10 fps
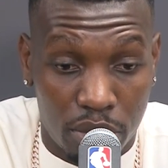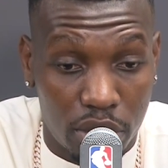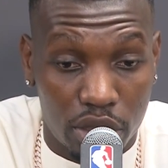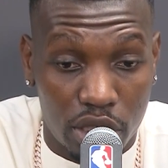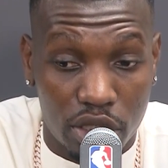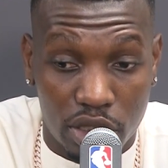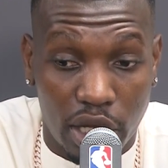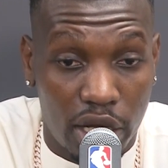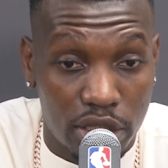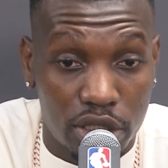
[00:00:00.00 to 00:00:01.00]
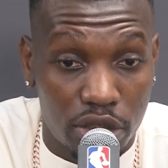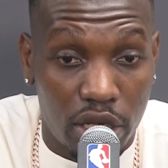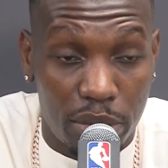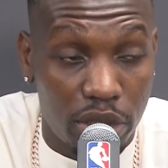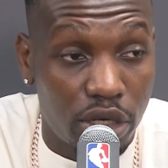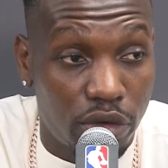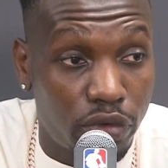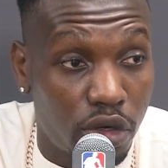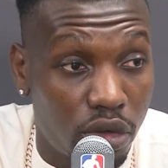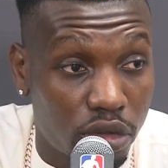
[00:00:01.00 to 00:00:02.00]
But there's guys here that've been here for
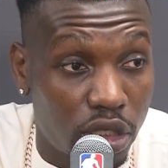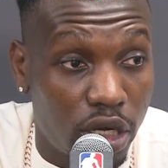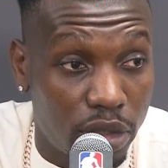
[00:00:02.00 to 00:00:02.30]
a long time.